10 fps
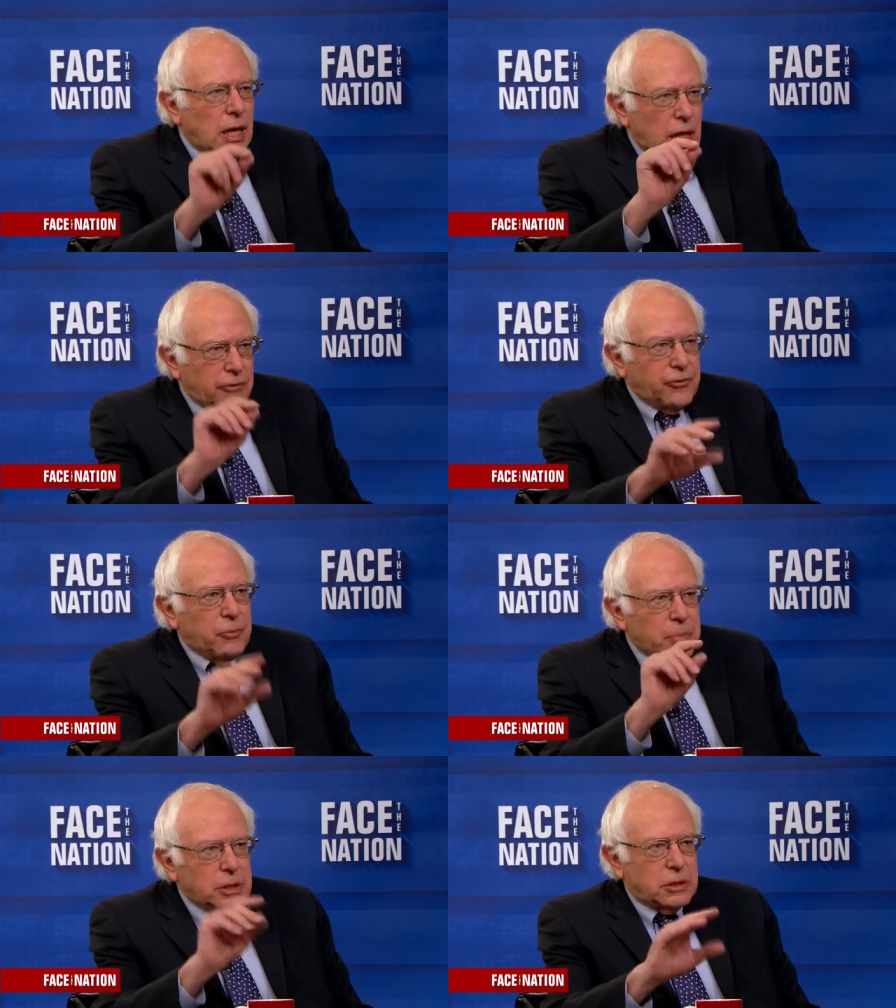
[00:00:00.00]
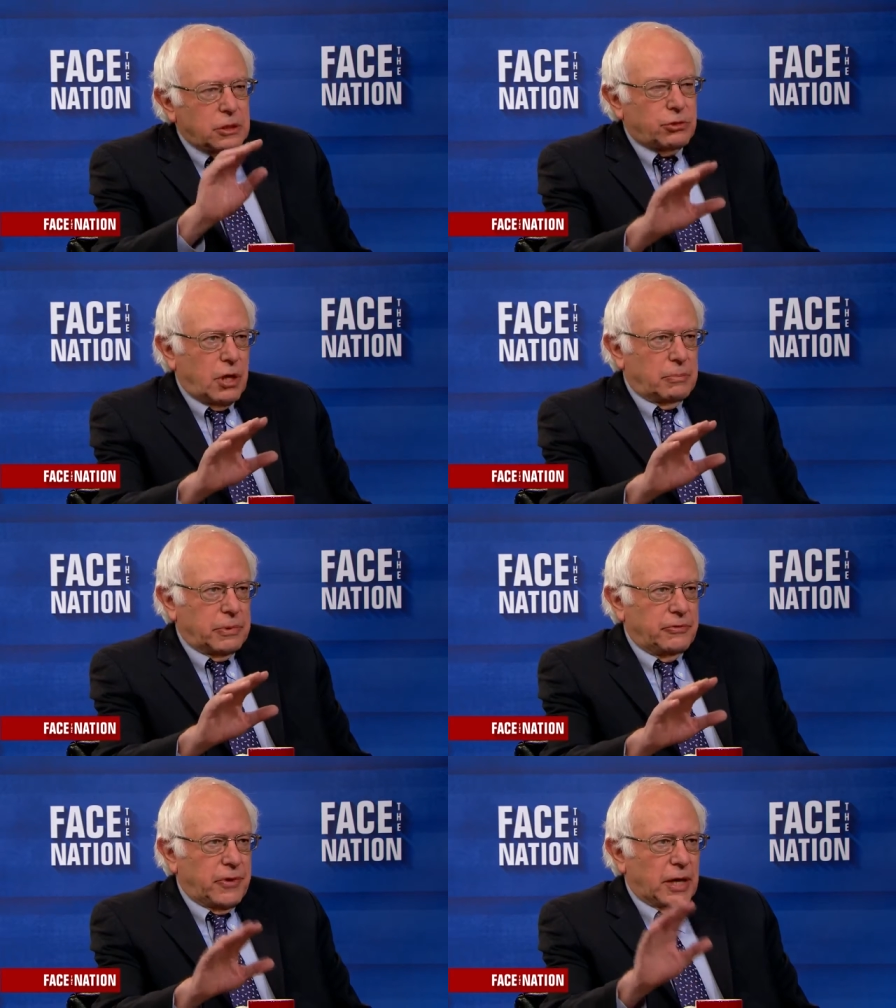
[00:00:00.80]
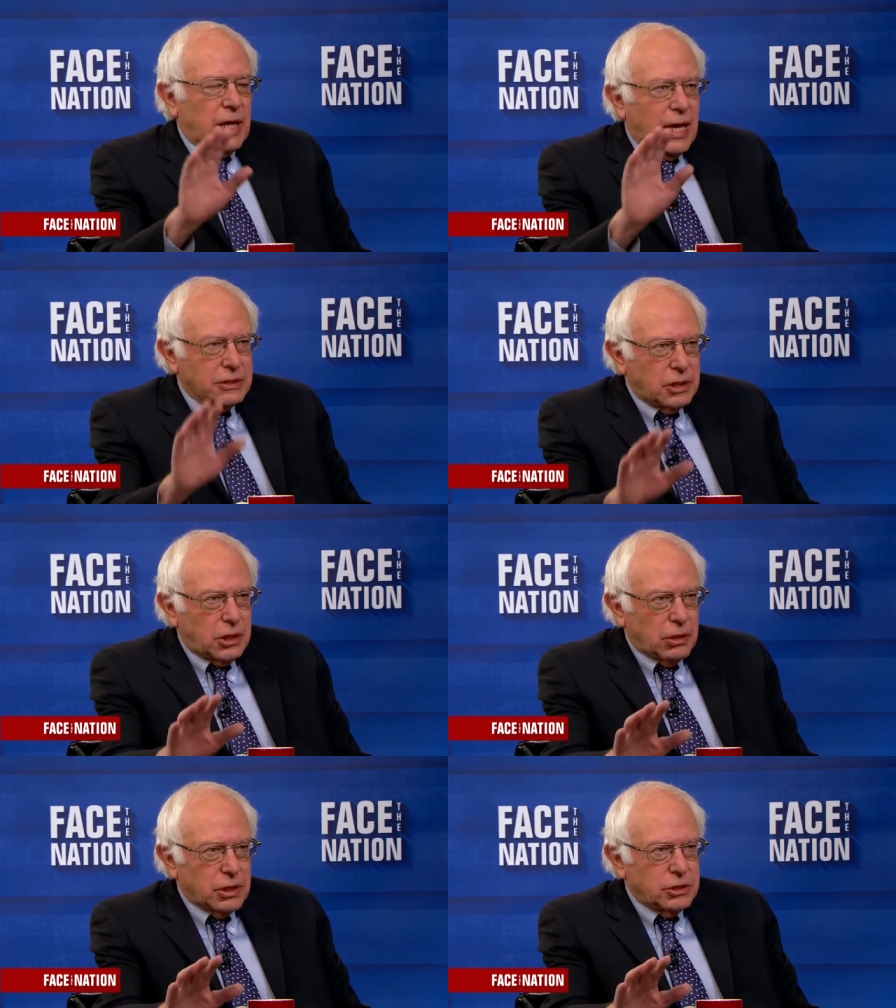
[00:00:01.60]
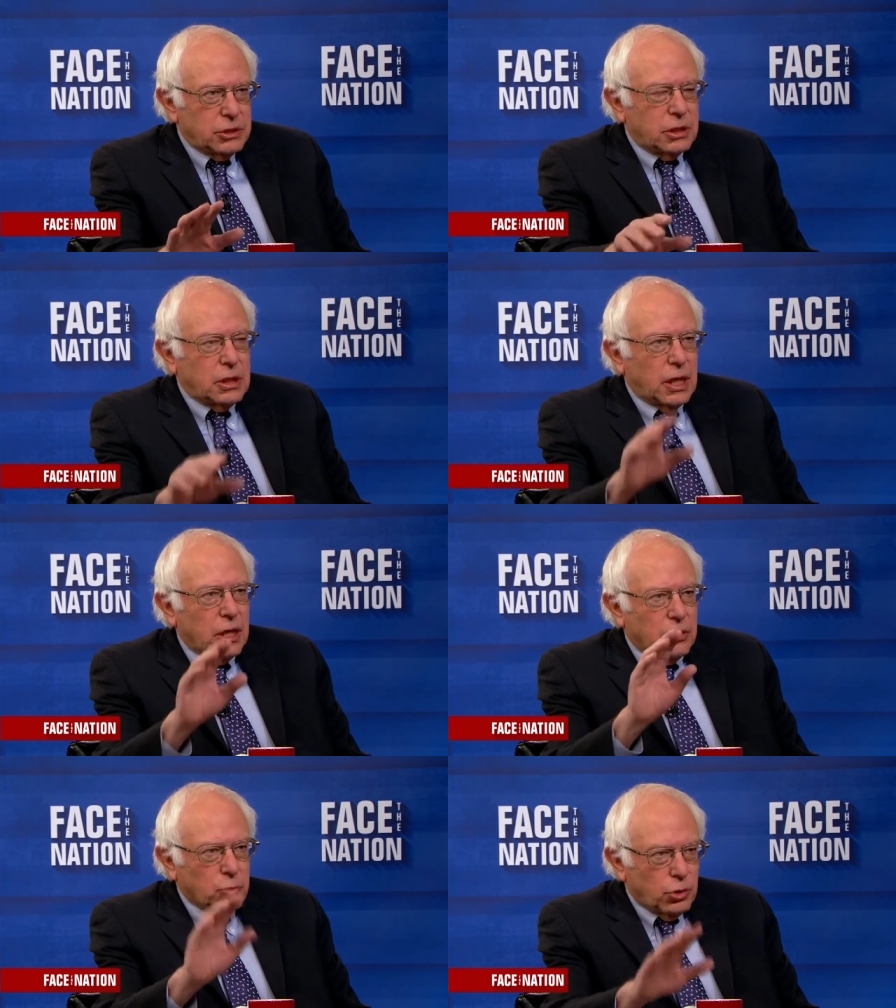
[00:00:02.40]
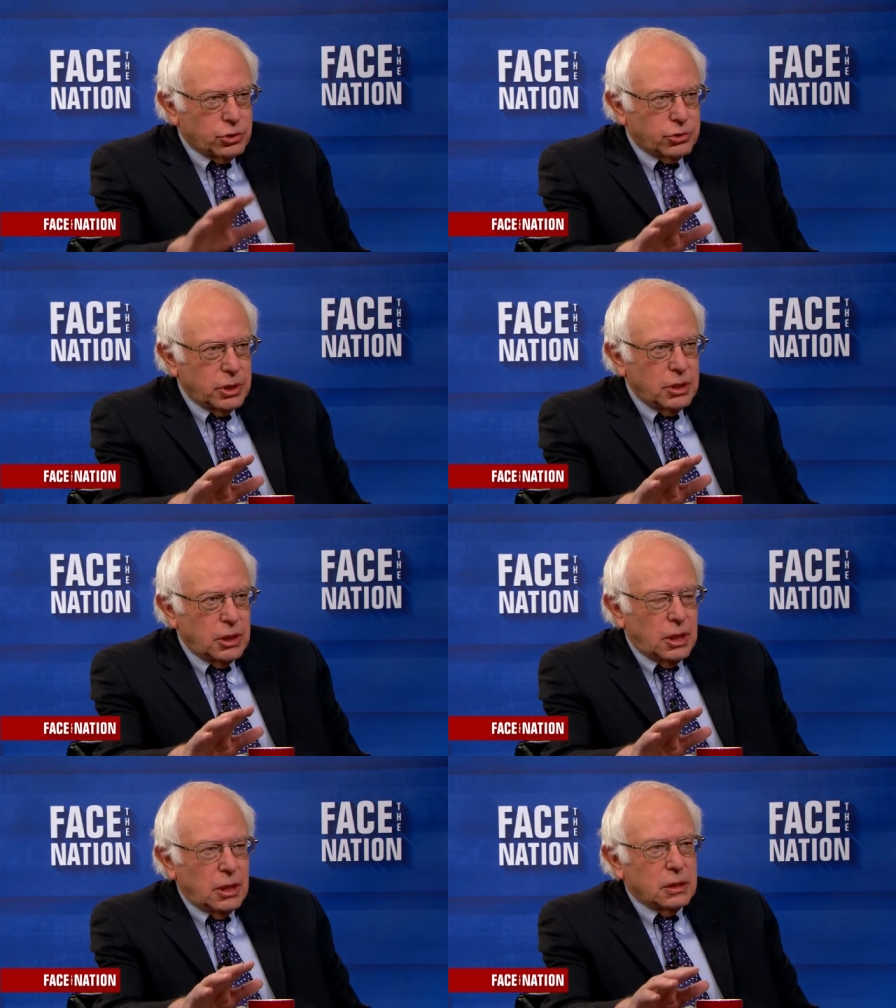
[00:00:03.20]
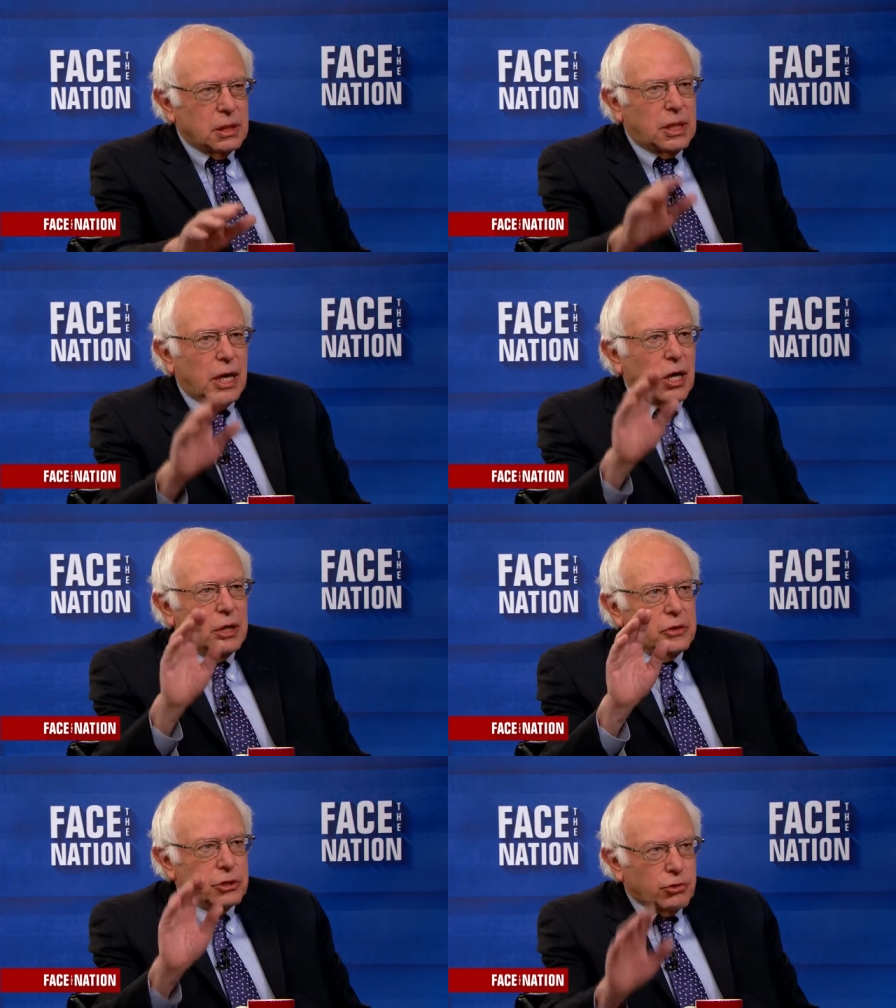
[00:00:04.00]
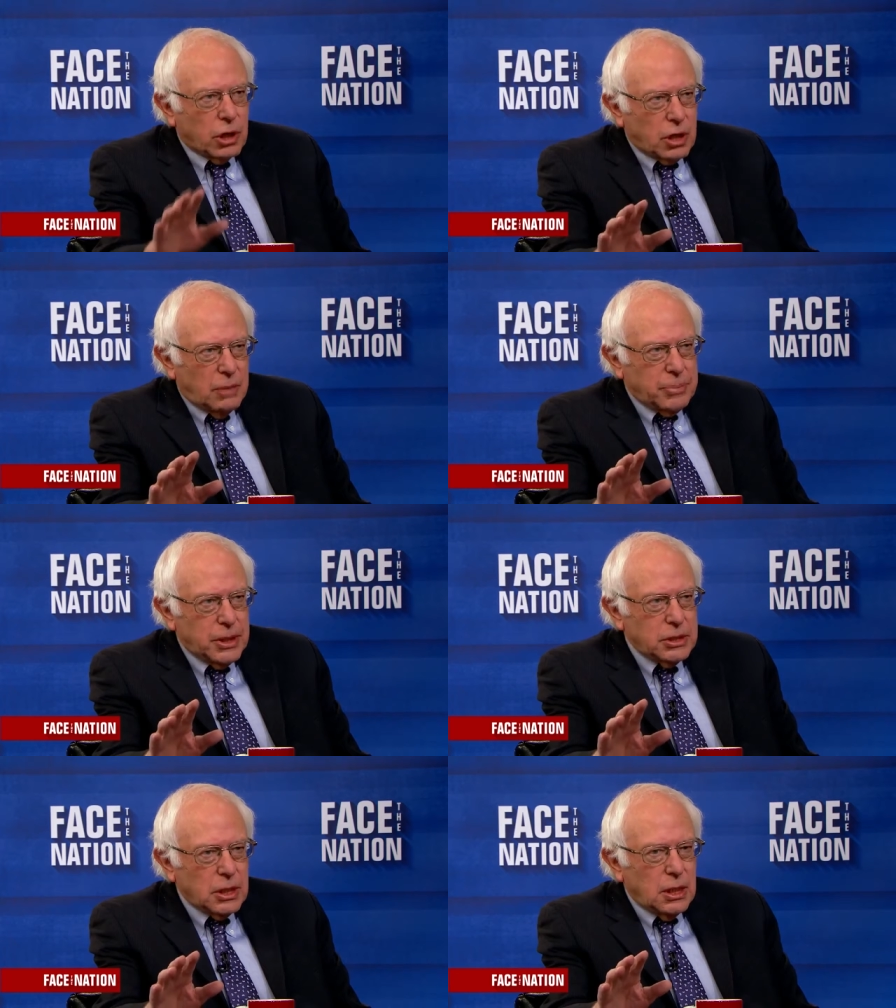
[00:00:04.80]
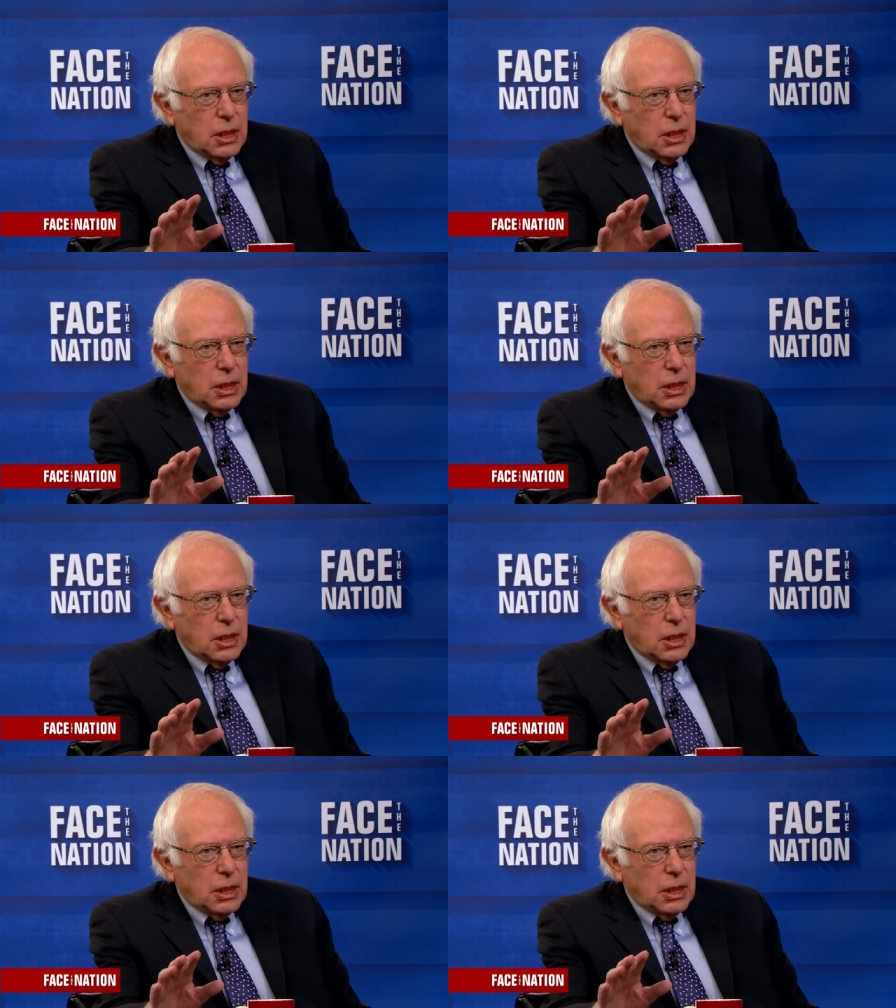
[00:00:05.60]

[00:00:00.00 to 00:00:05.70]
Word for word: If Mr. Trump, in fact, has the courage to take on Wall Street, to take on the drug companies,